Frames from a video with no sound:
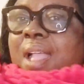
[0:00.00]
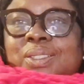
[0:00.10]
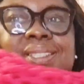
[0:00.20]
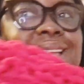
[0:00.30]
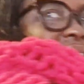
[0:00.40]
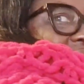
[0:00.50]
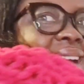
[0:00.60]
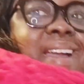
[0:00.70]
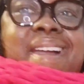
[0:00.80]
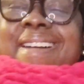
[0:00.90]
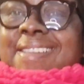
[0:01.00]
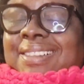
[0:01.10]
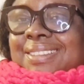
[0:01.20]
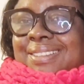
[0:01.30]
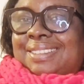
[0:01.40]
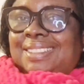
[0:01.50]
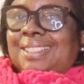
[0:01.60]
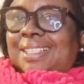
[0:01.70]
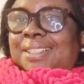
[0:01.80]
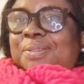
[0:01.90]
Oh my god, it is so
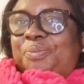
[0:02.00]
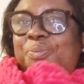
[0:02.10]
soft.